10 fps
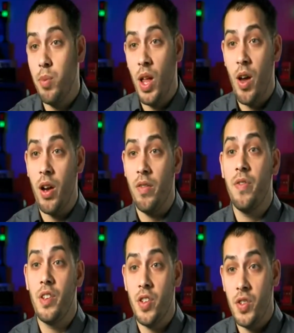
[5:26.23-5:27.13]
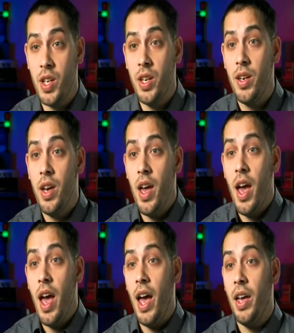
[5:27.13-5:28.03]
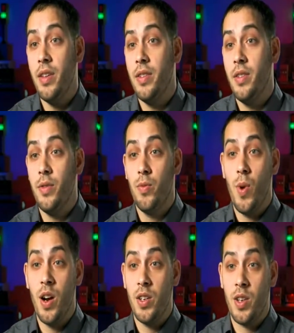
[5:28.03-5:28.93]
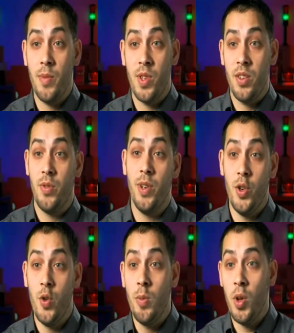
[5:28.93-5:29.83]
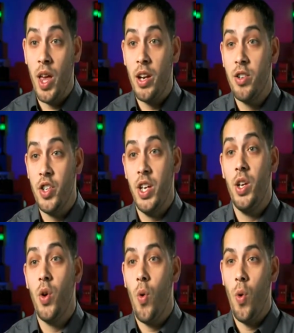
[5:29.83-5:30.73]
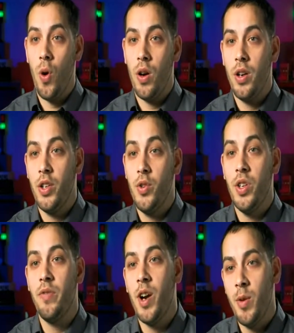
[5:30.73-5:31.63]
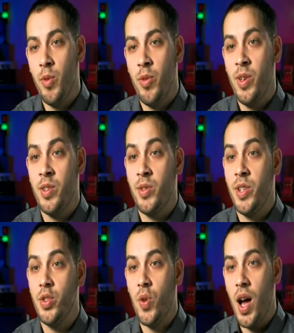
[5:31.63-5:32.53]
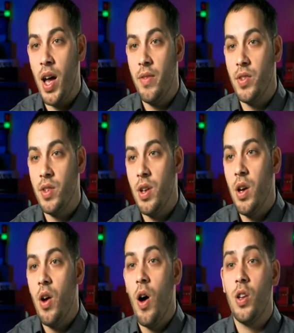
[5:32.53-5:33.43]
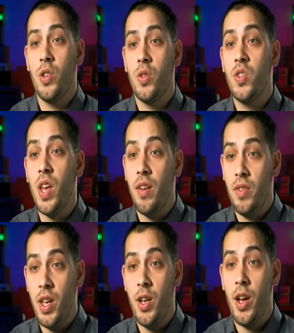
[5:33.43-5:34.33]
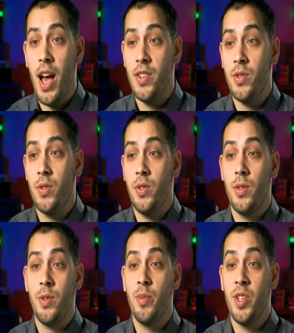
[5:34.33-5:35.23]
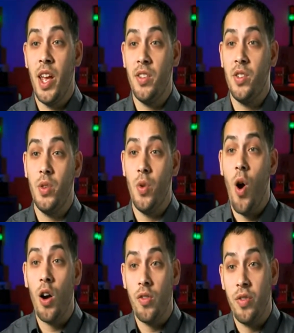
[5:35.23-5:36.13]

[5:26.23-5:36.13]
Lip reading: play on efficiency, and where it comes to renewable energy or using variable frequency drives, also safety as pertains to arc